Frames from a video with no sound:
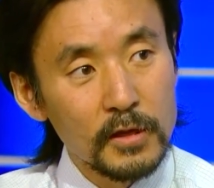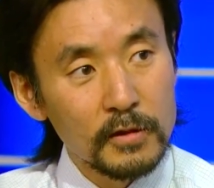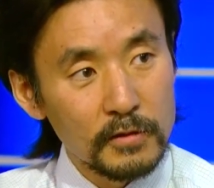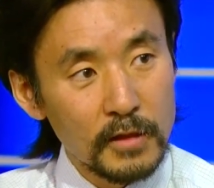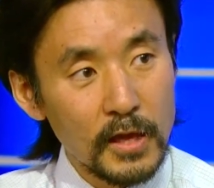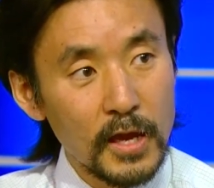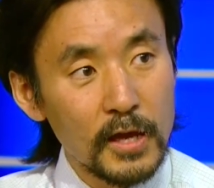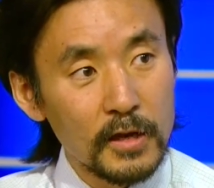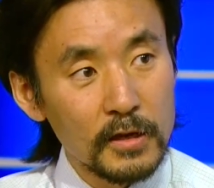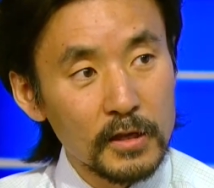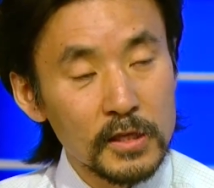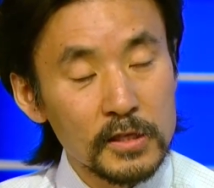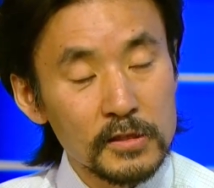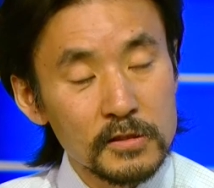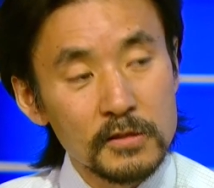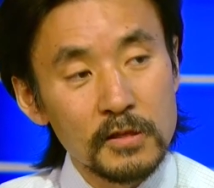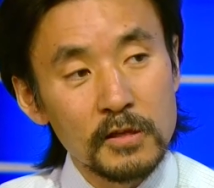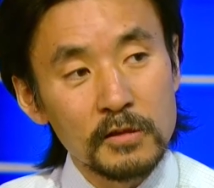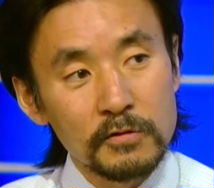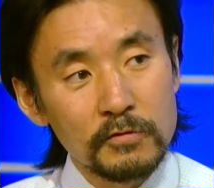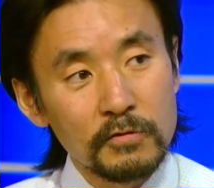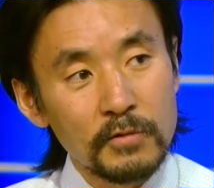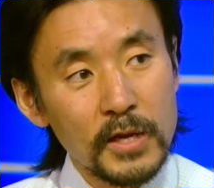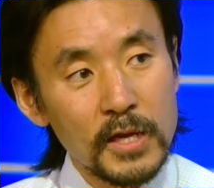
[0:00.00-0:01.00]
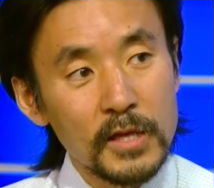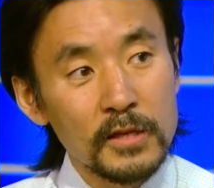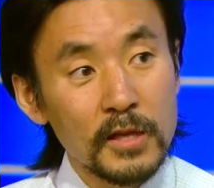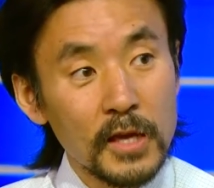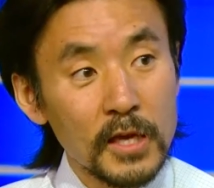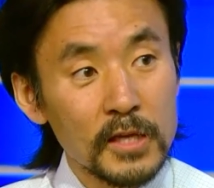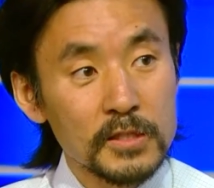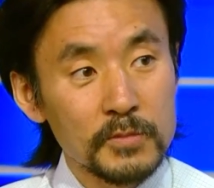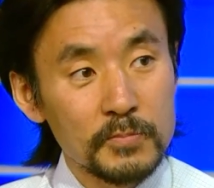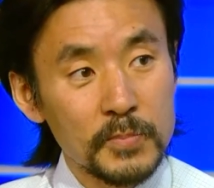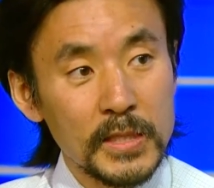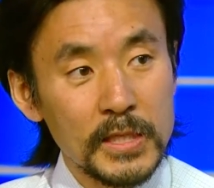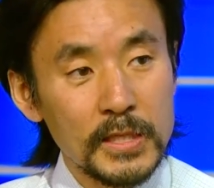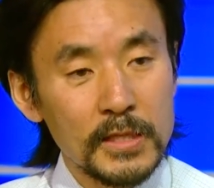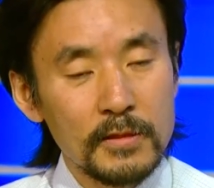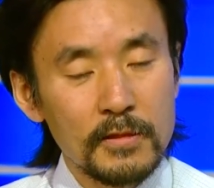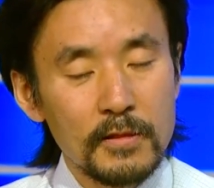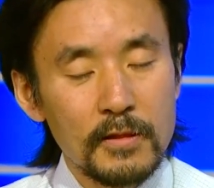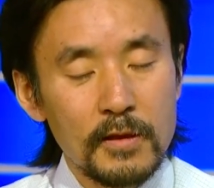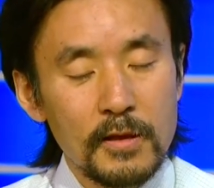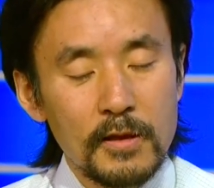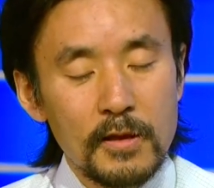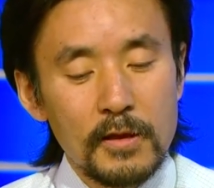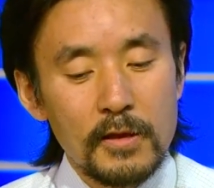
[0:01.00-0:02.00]
That is the trend has
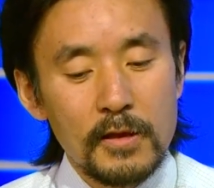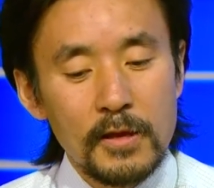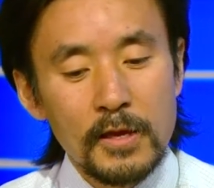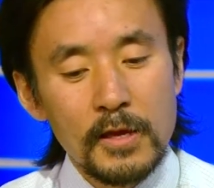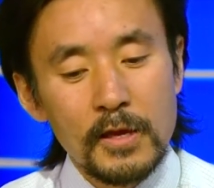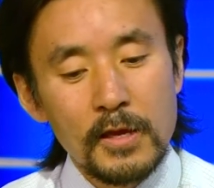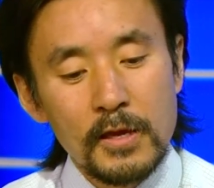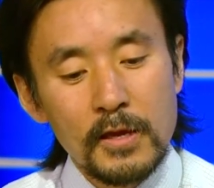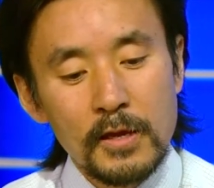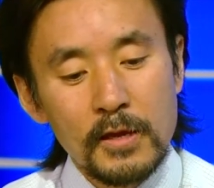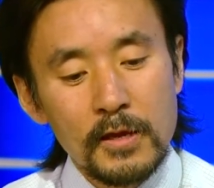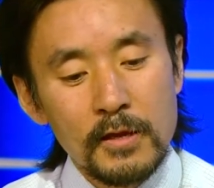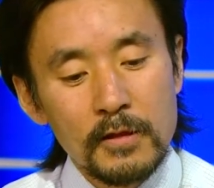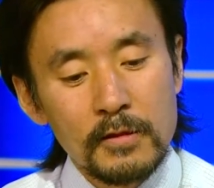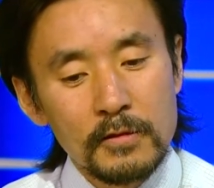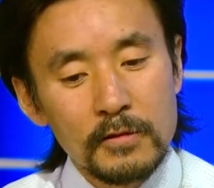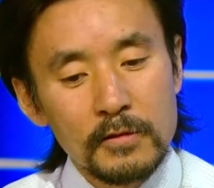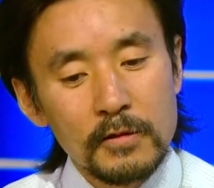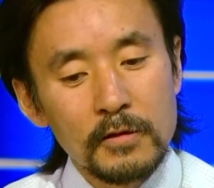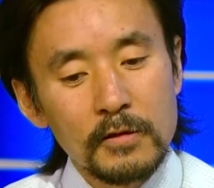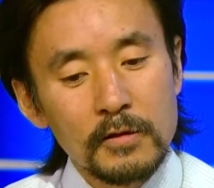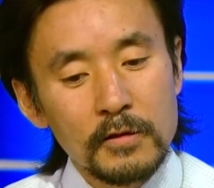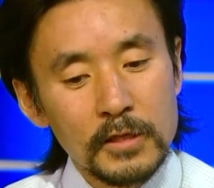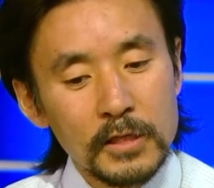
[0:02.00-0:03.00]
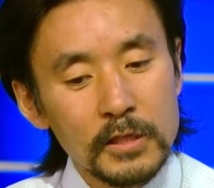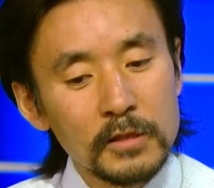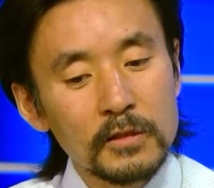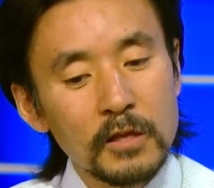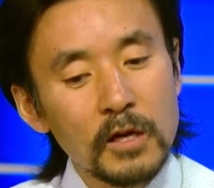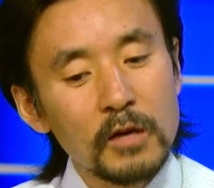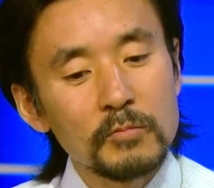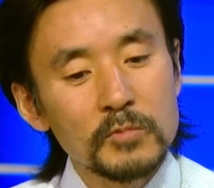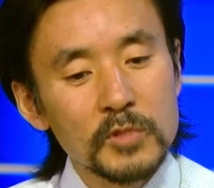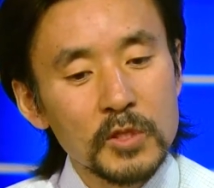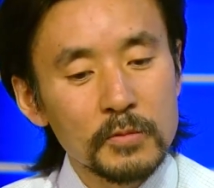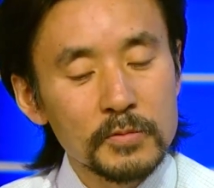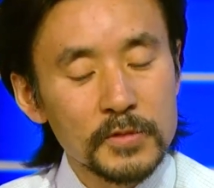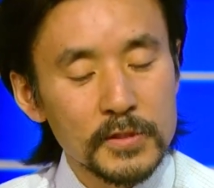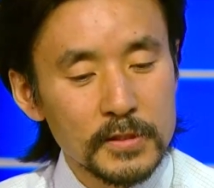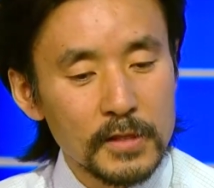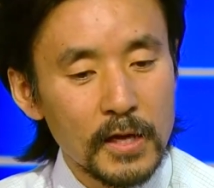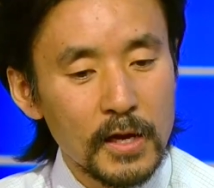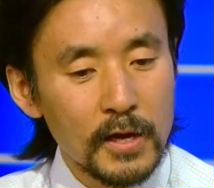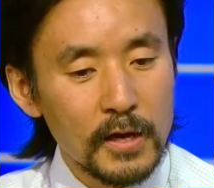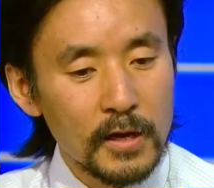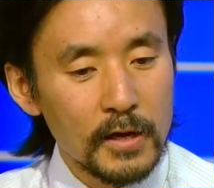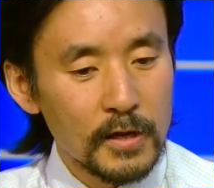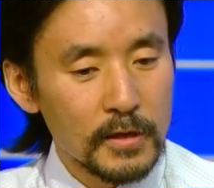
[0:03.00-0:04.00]
been. And in terms of
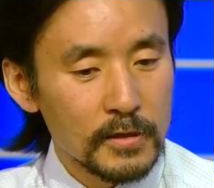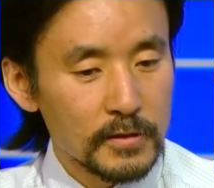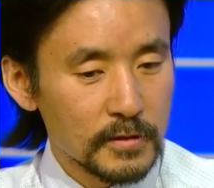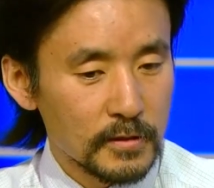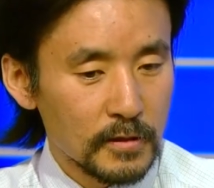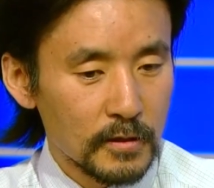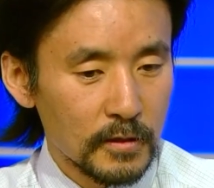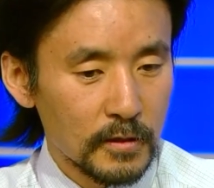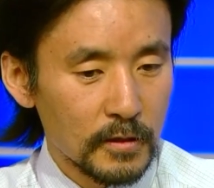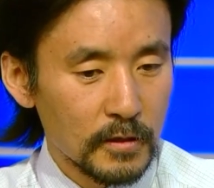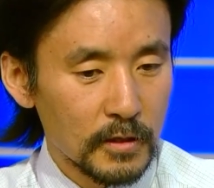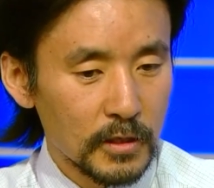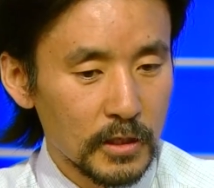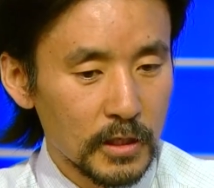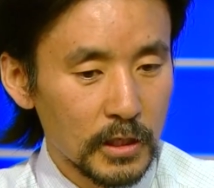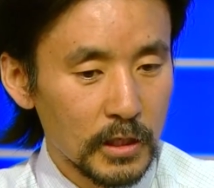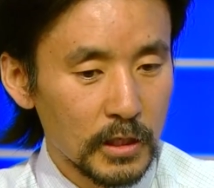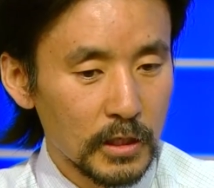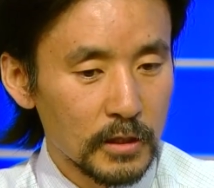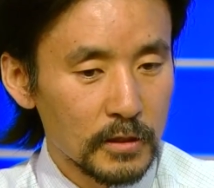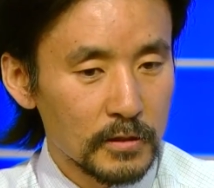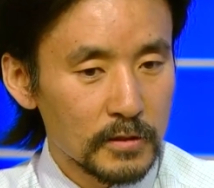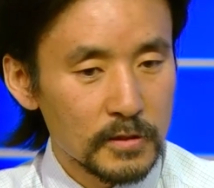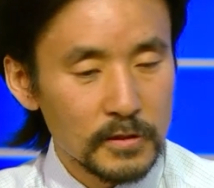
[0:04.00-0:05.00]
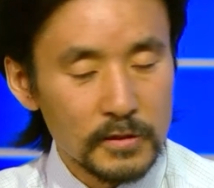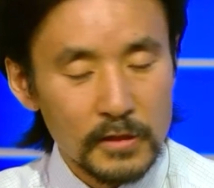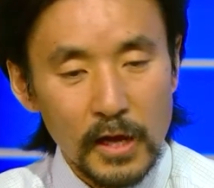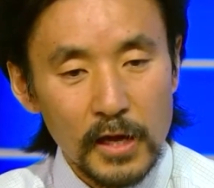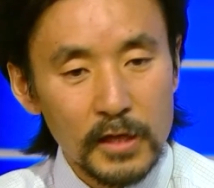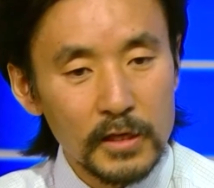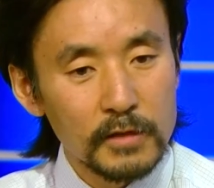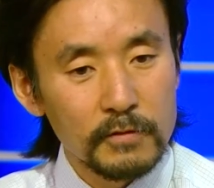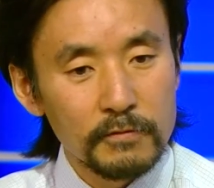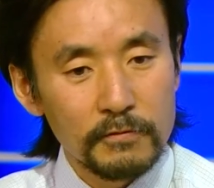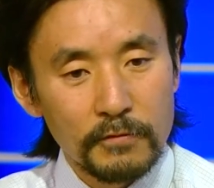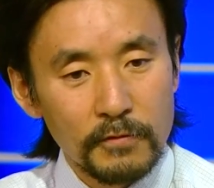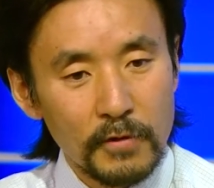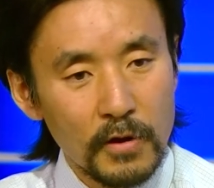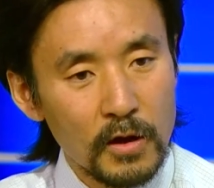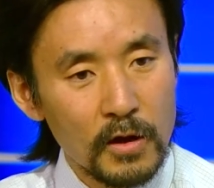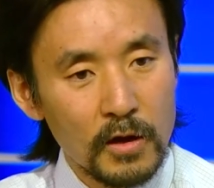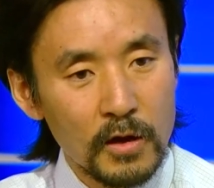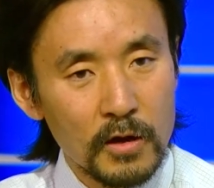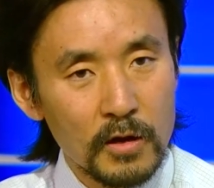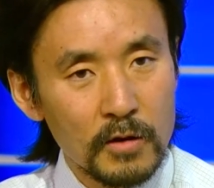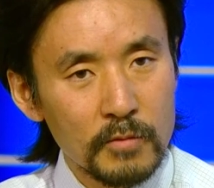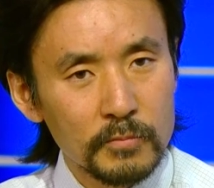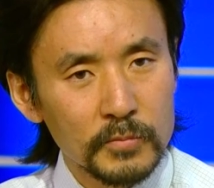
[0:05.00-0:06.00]
size, it started
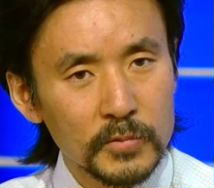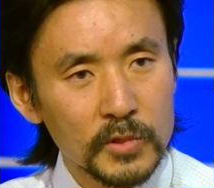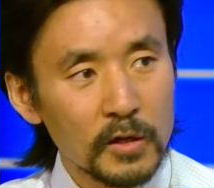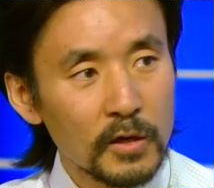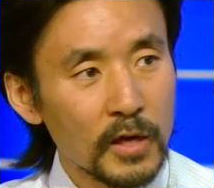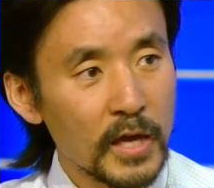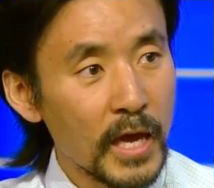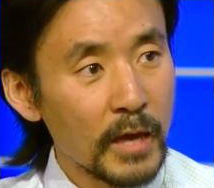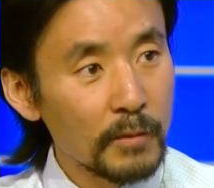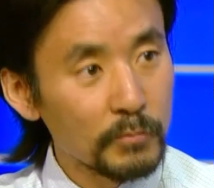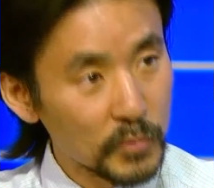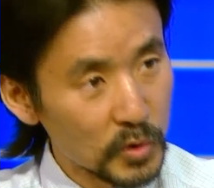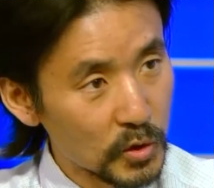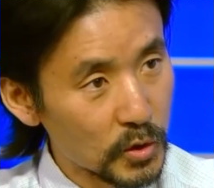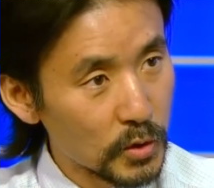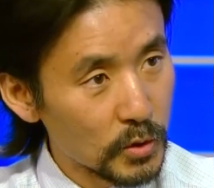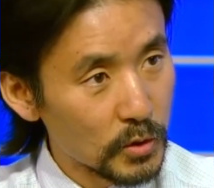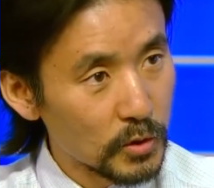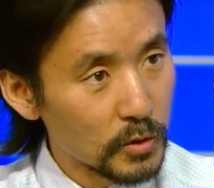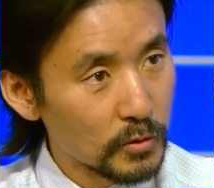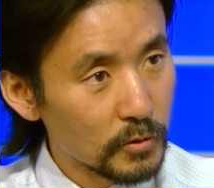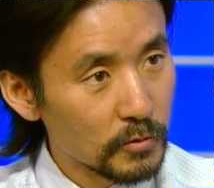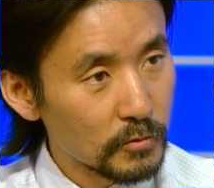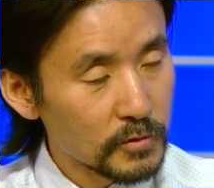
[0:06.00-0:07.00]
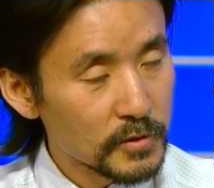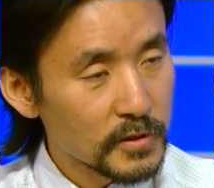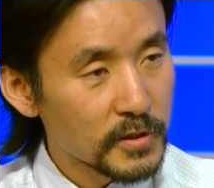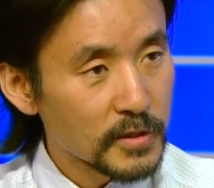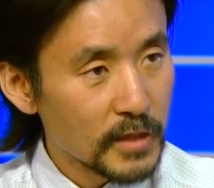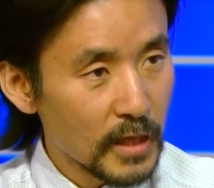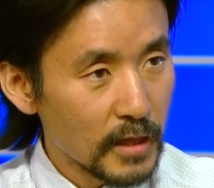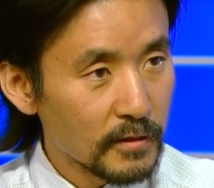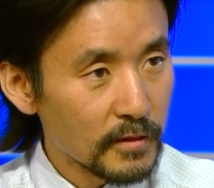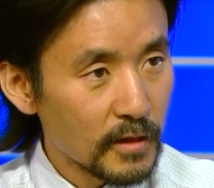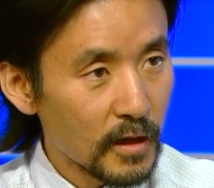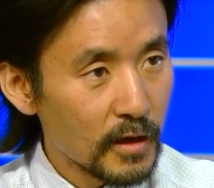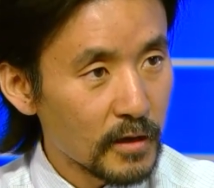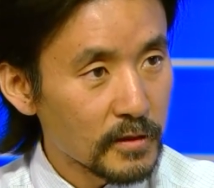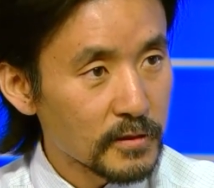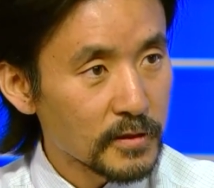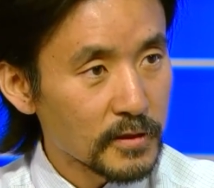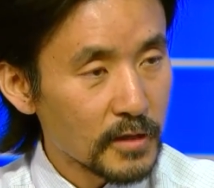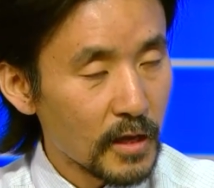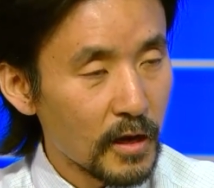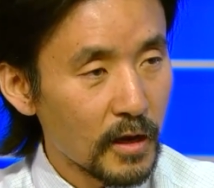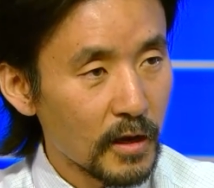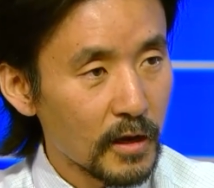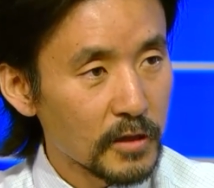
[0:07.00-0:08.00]
from the M2 standard
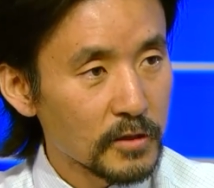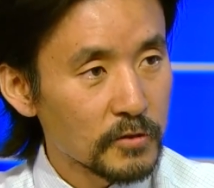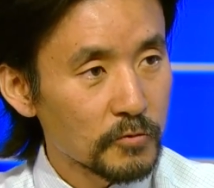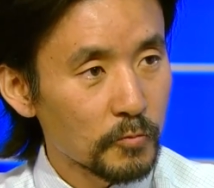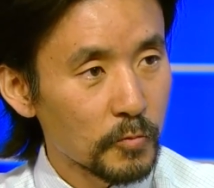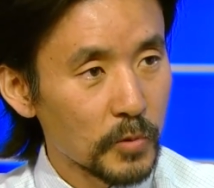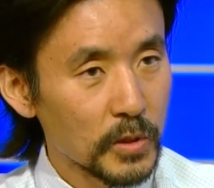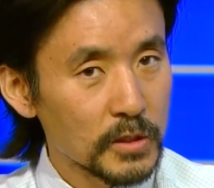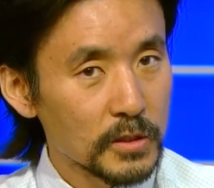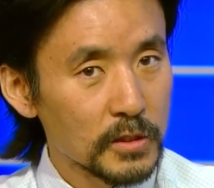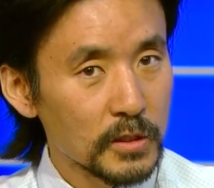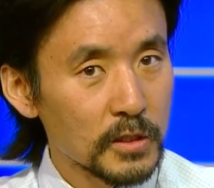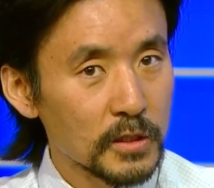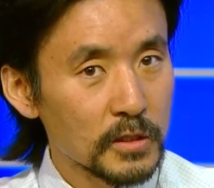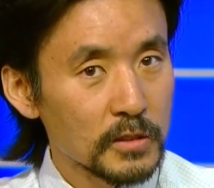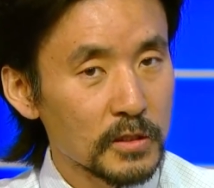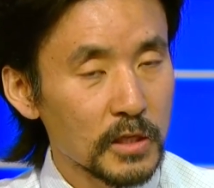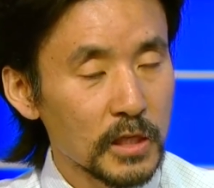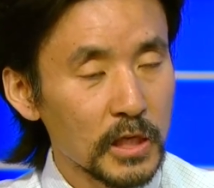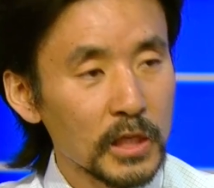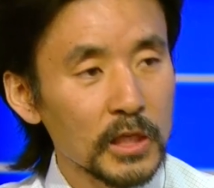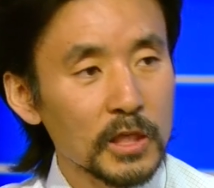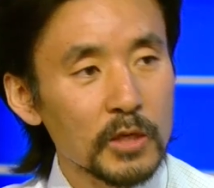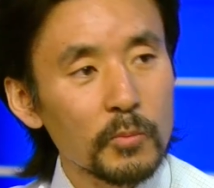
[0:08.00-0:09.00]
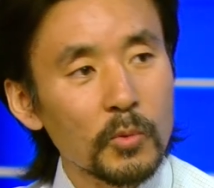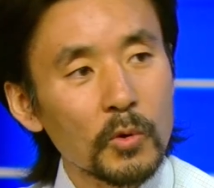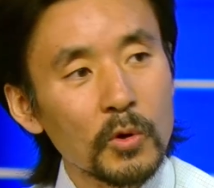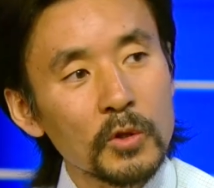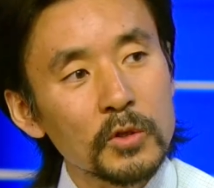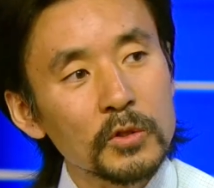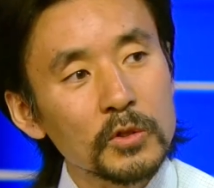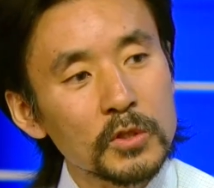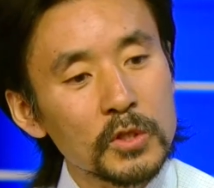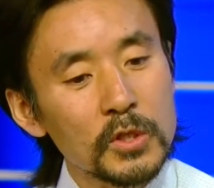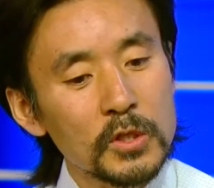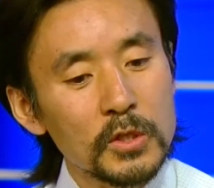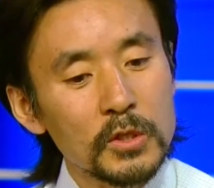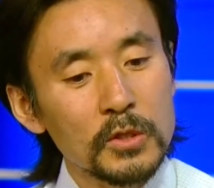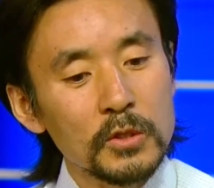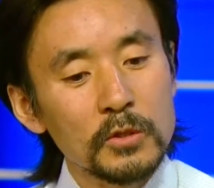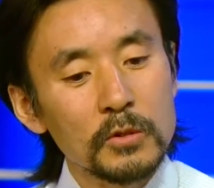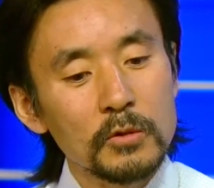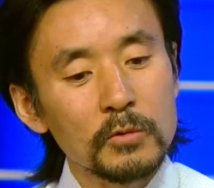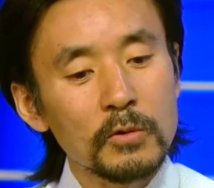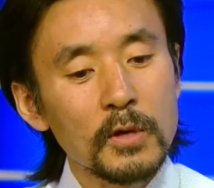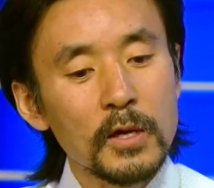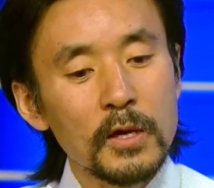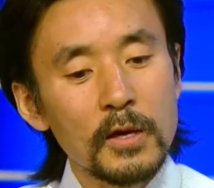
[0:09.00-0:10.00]
size, which is equivalent to